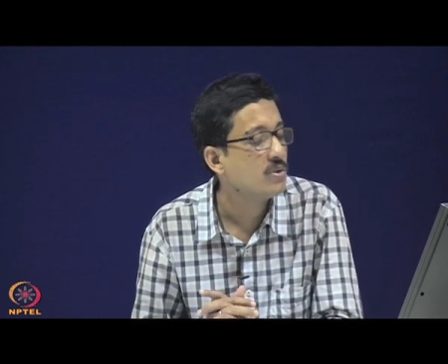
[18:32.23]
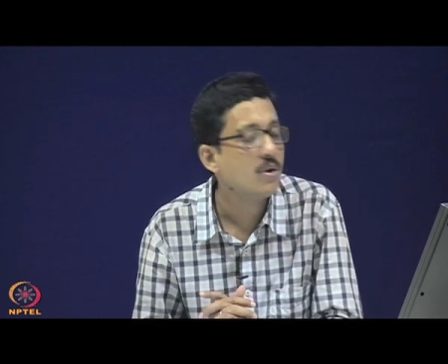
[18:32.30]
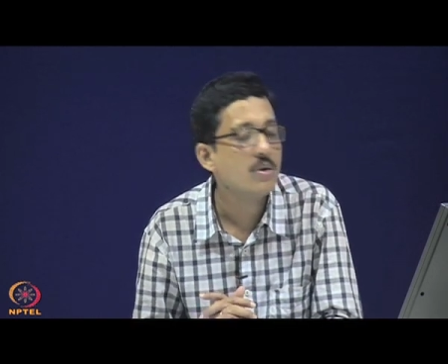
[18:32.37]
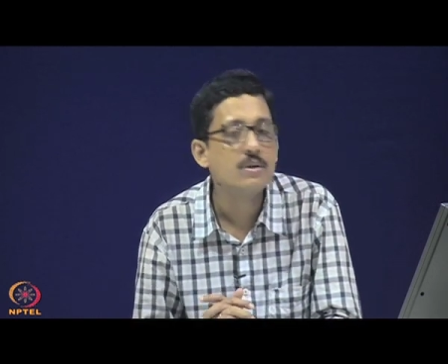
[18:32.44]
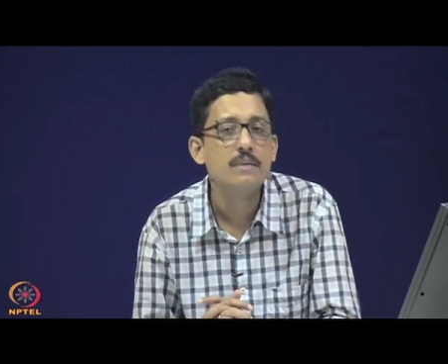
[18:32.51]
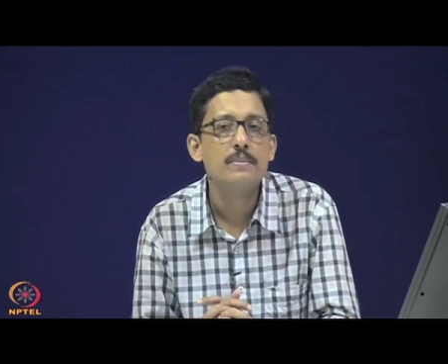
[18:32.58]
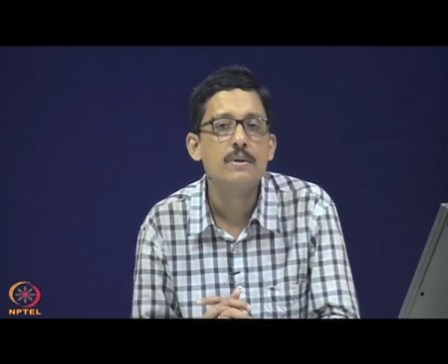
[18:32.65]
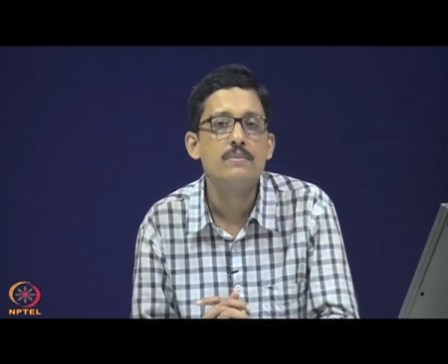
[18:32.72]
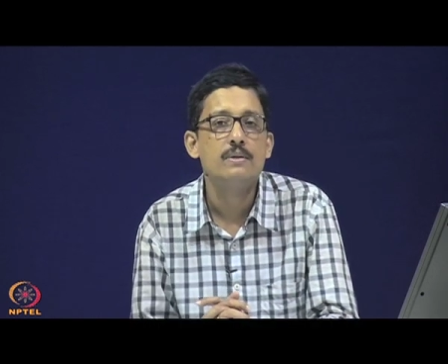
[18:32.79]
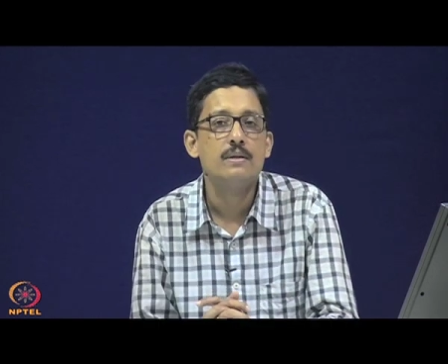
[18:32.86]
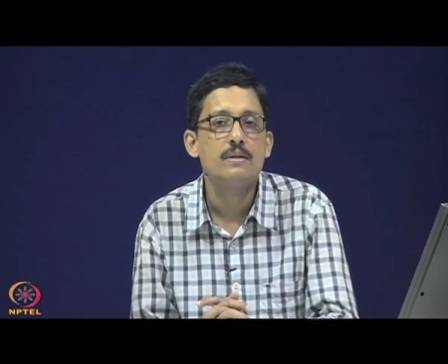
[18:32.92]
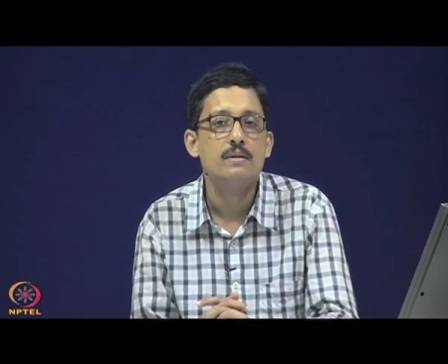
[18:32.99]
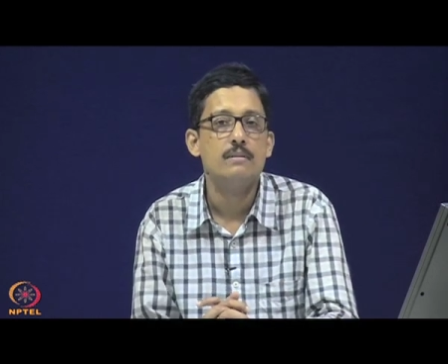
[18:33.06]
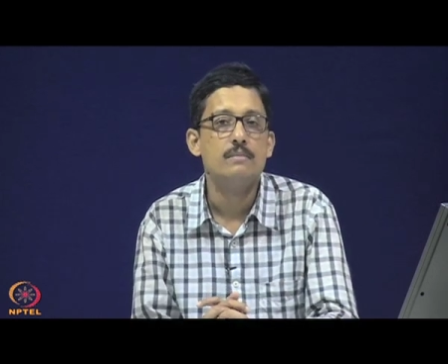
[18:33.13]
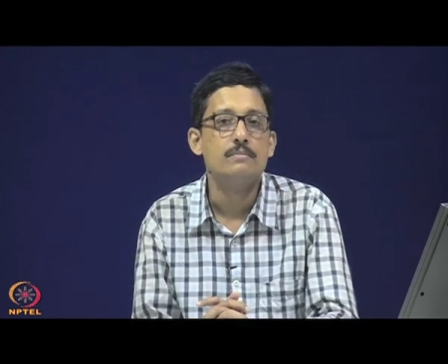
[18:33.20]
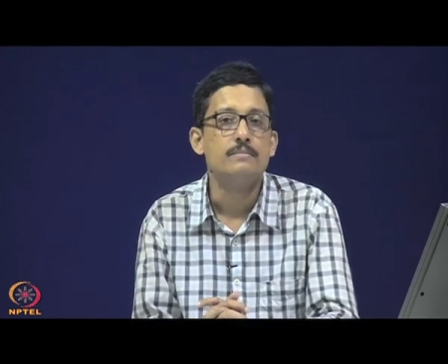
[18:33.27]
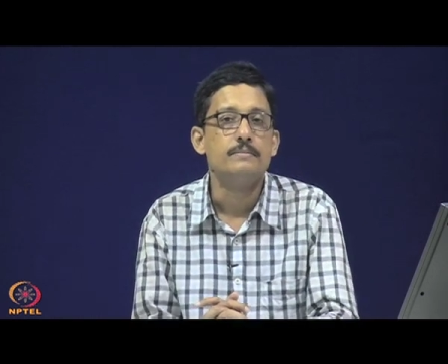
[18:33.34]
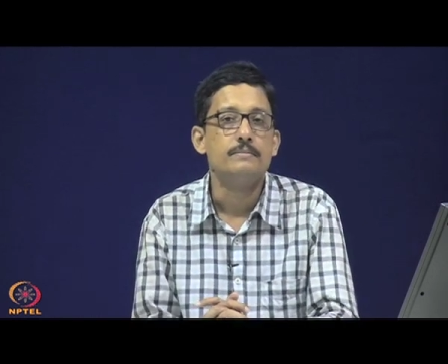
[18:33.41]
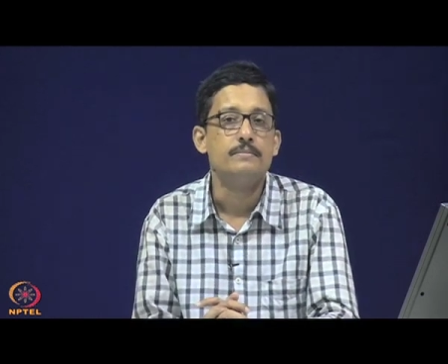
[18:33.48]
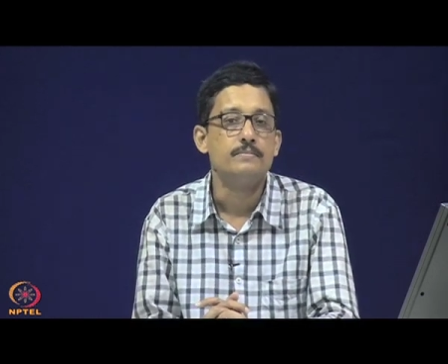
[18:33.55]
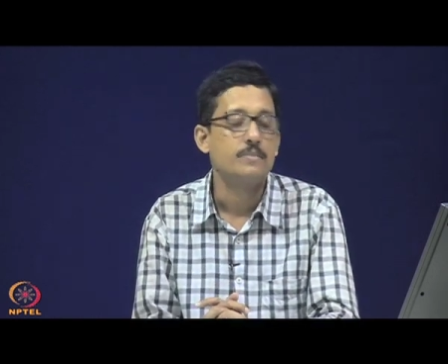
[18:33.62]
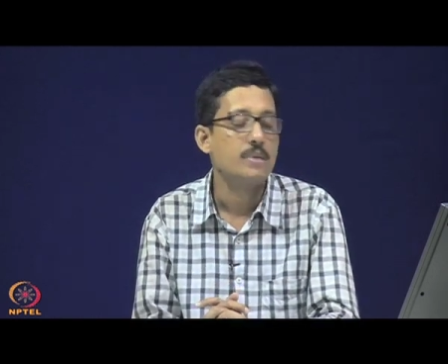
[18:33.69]
talked about in
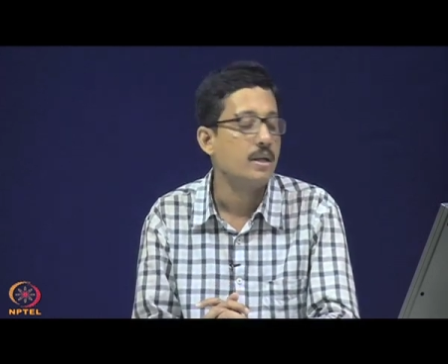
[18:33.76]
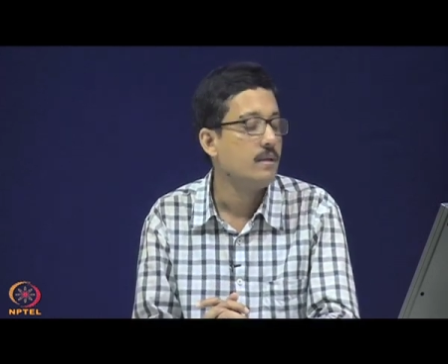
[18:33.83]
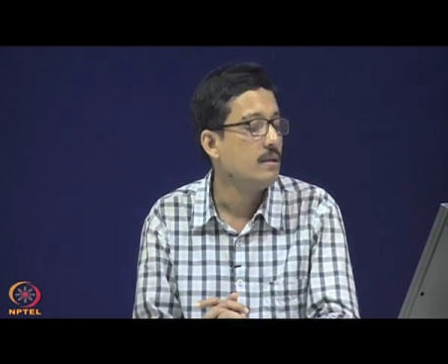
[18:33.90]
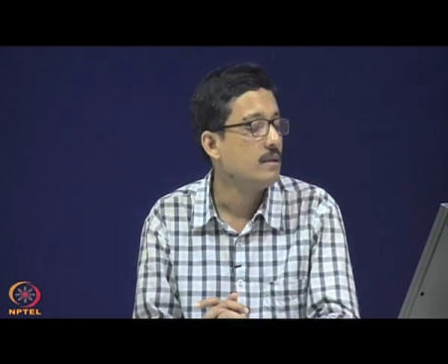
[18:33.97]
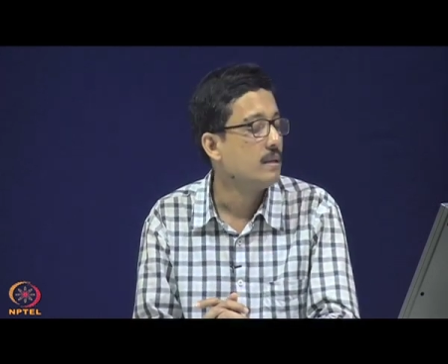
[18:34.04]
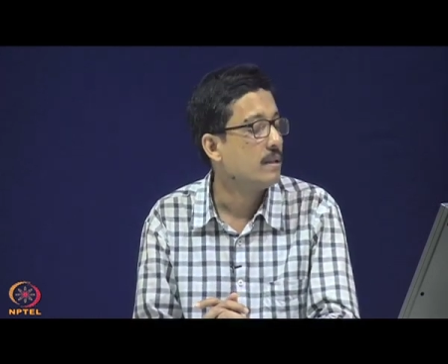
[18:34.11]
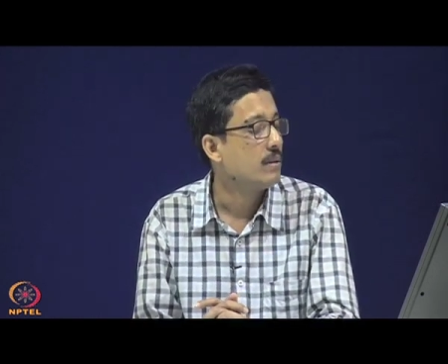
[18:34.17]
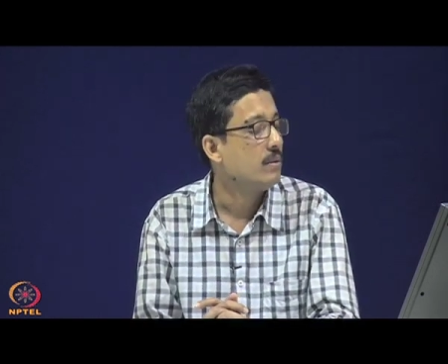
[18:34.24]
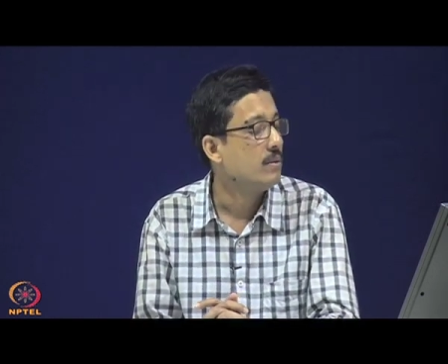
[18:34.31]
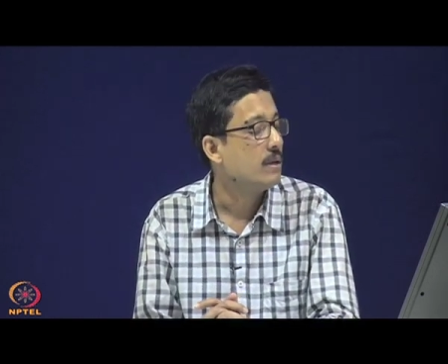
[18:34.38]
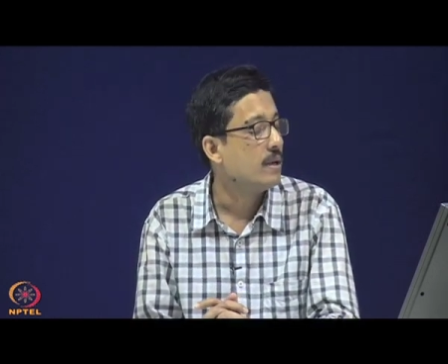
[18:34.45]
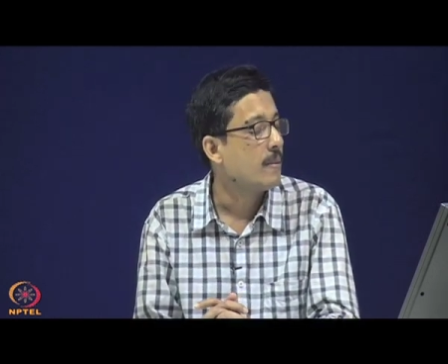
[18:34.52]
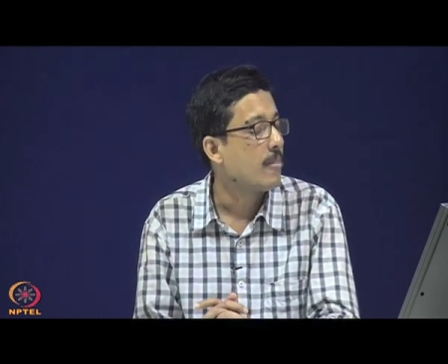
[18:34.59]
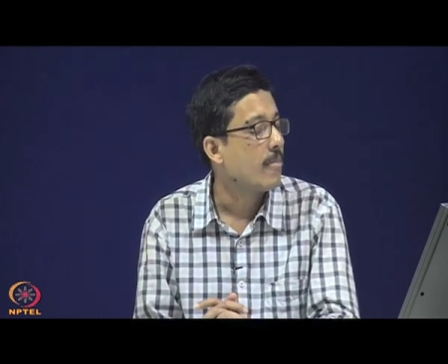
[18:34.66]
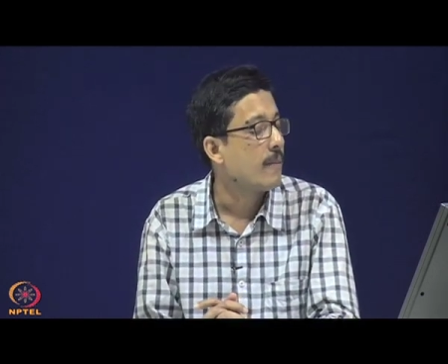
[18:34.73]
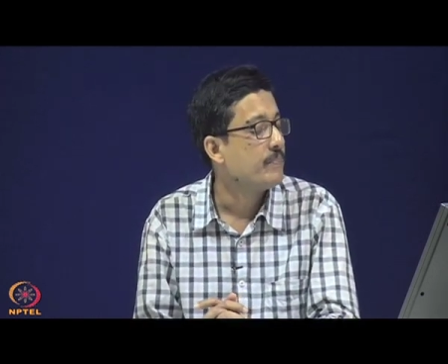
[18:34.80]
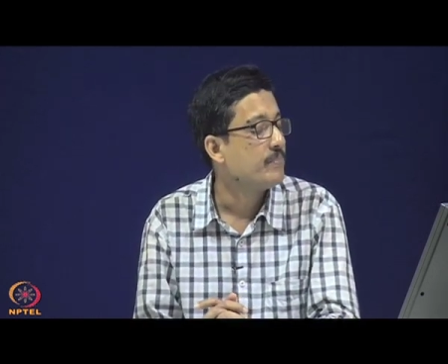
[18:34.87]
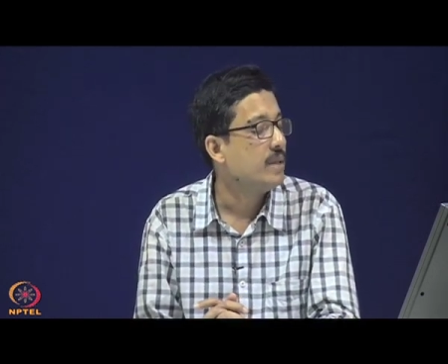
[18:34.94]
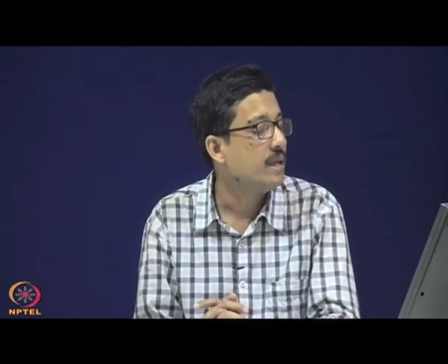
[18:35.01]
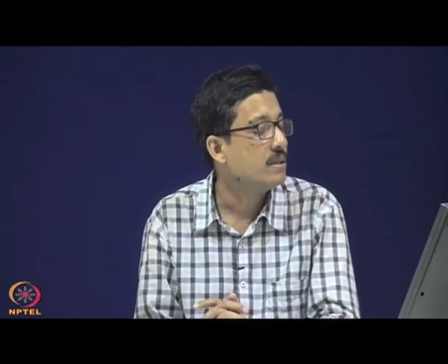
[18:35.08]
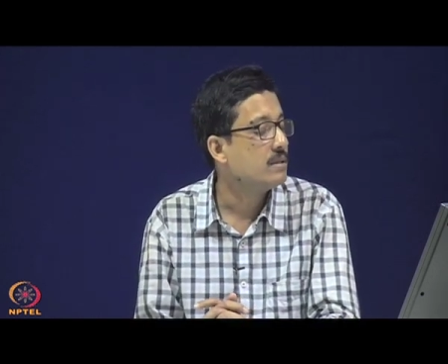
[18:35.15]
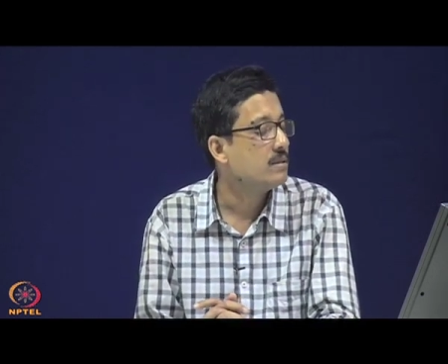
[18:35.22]
detail. Okay,
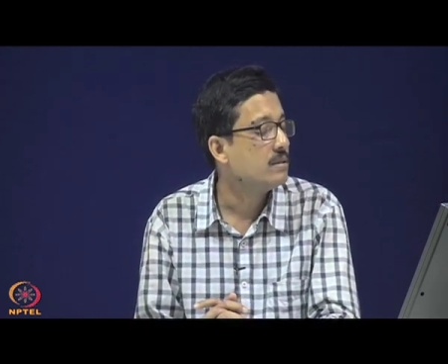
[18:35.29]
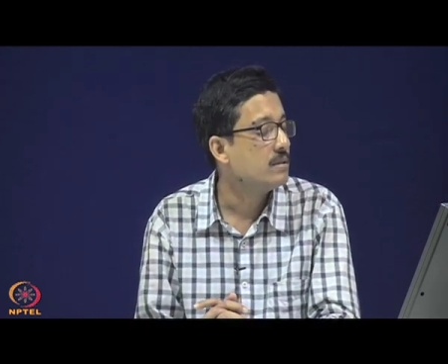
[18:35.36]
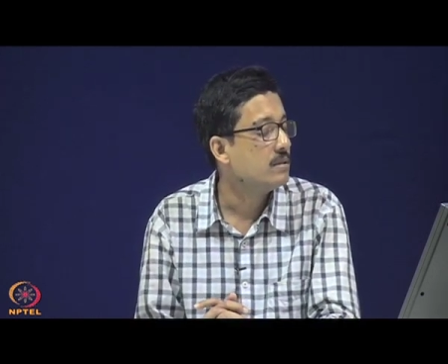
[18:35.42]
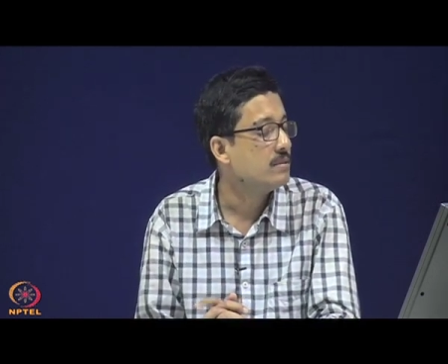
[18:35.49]
next